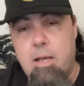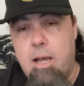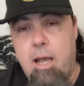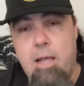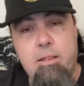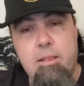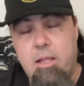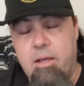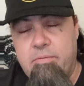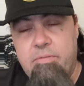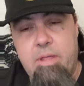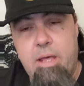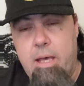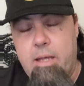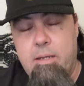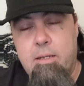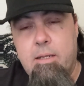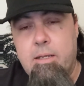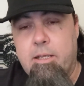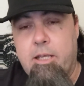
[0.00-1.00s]
I love that.
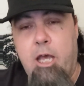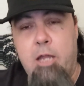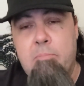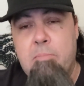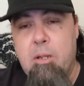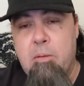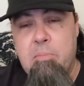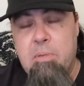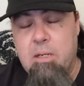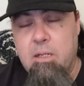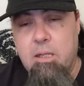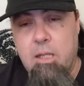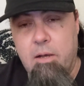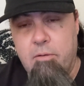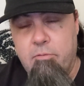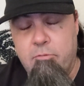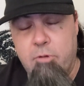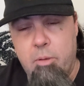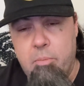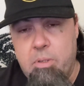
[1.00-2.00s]
God made me to
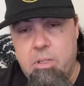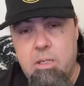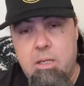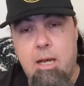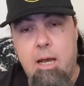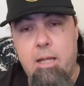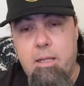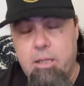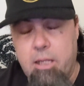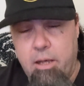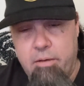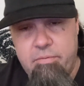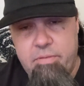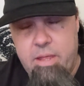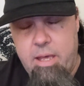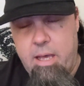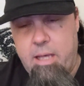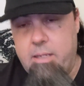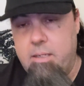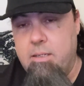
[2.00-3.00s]
love women. I love
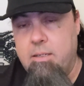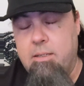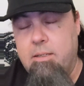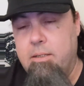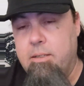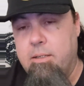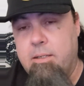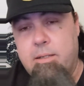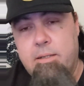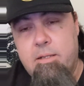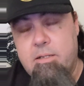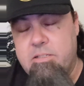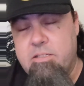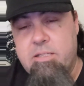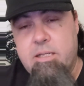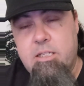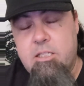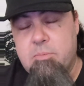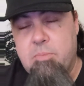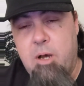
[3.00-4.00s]
that. There's
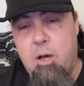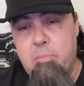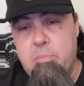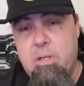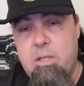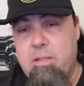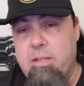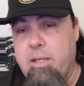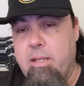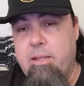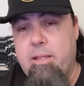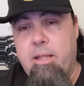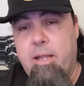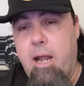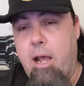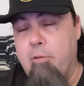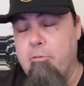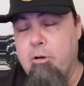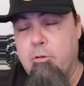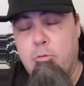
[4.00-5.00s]
things about me that
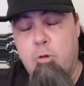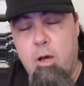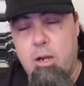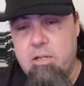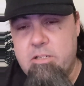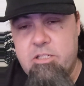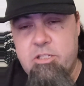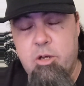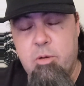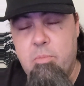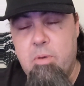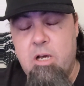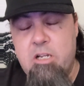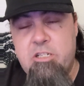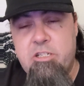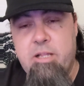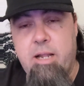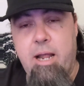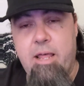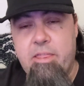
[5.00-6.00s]
I would have wanted so
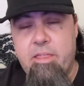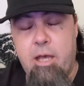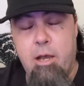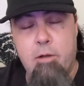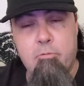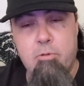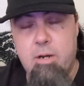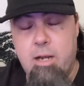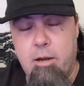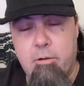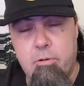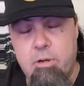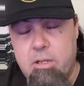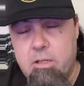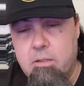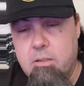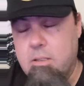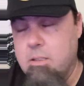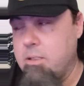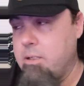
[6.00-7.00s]
much that I thought were not
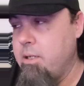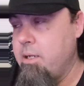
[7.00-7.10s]
real.